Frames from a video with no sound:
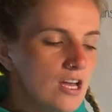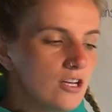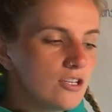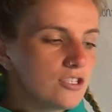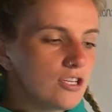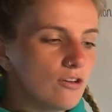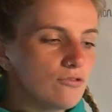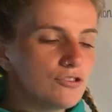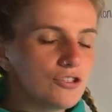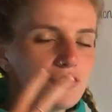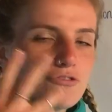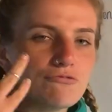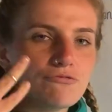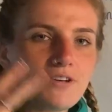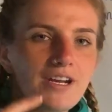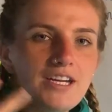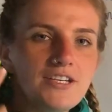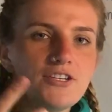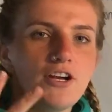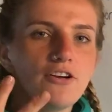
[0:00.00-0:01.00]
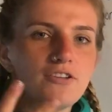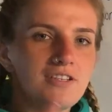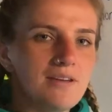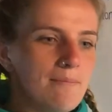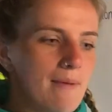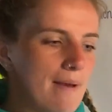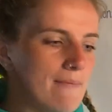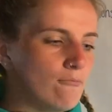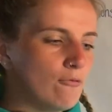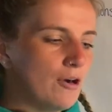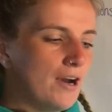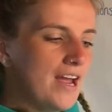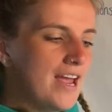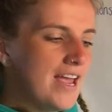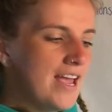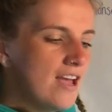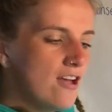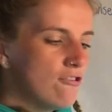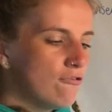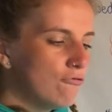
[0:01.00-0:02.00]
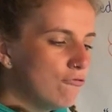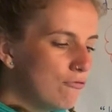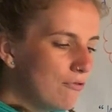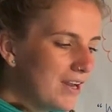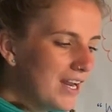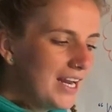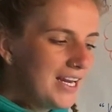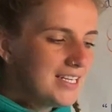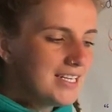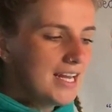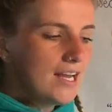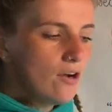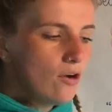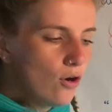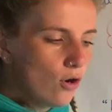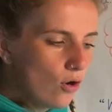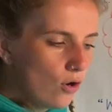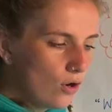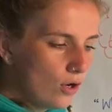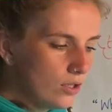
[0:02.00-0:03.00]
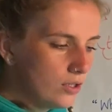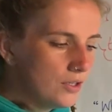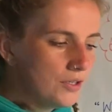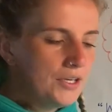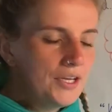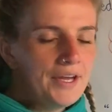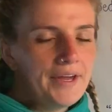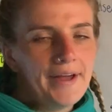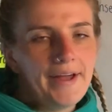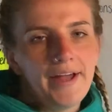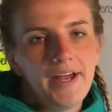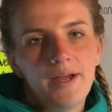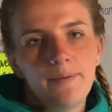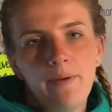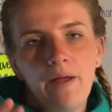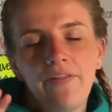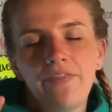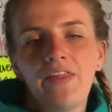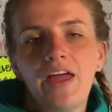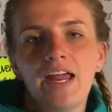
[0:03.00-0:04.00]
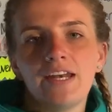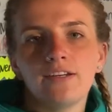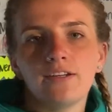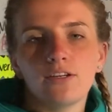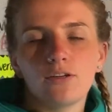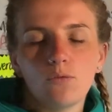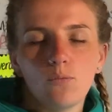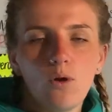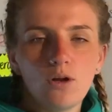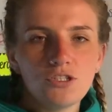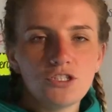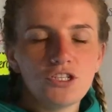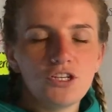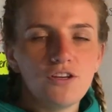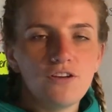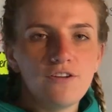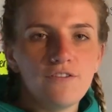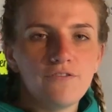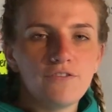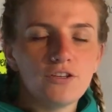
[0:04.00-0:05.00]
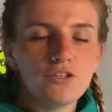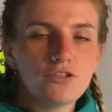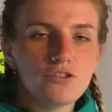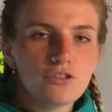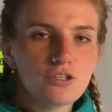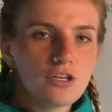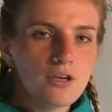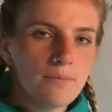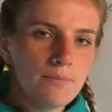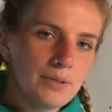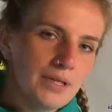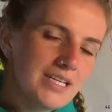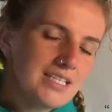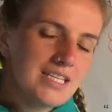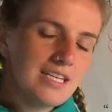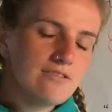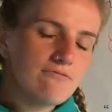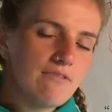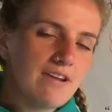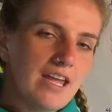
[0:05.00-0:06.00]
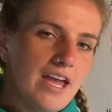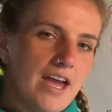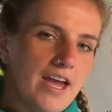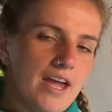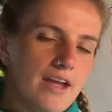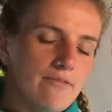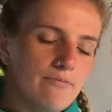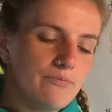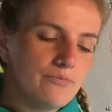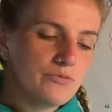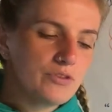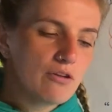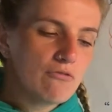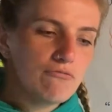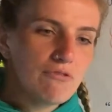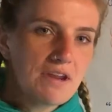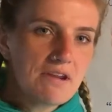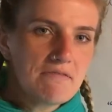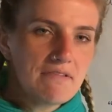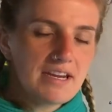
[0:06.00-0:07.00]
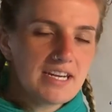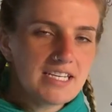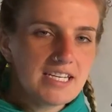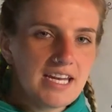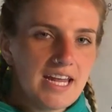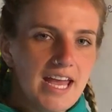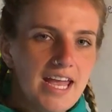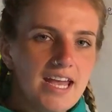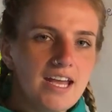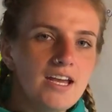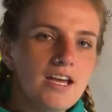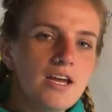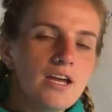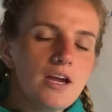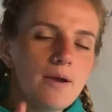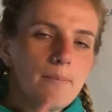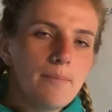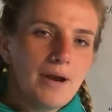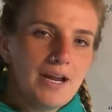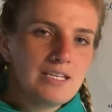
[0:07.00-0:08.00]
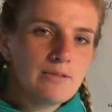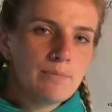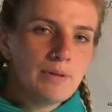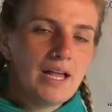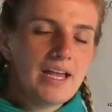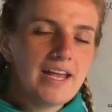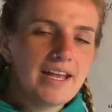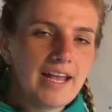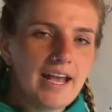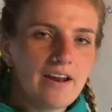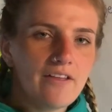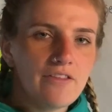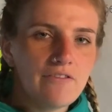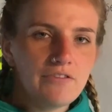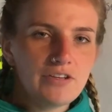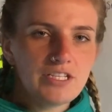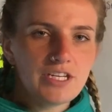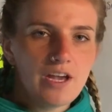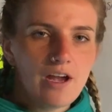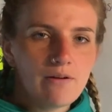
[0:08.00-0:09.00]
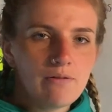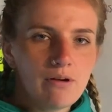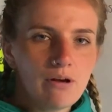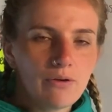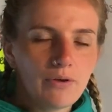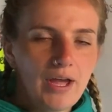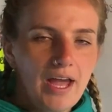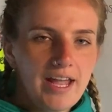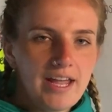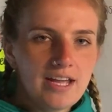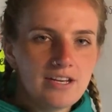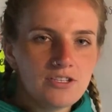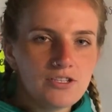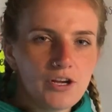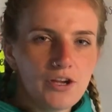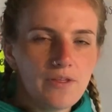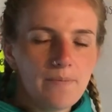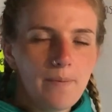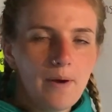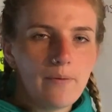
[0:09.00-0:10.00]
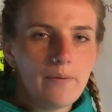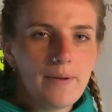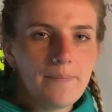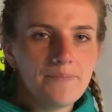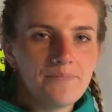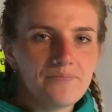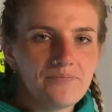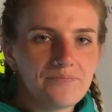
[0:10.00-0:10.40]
So just re-jog your memory, read it all, and then once you've completed rereading it, press play again on the video, okay? Enjoy the poem.